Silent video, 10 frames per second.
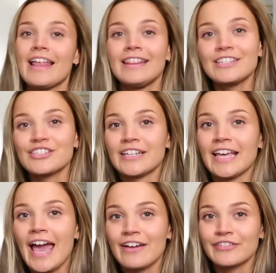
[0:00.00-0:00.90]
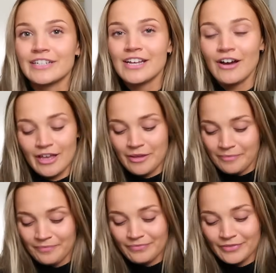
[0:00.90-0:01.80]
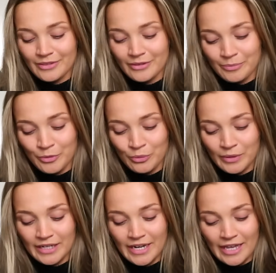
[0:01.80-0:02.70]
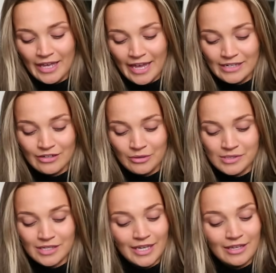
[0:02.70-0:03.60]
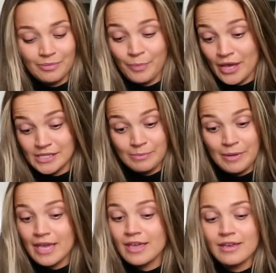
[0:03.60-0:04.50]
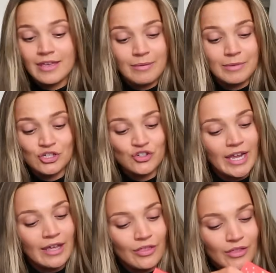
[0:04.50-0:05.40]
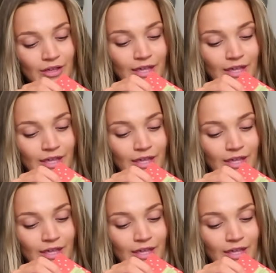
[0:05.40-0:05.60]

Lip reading: Literally every time the ball went near Aiden, I was like, Percy Pig, give me strength.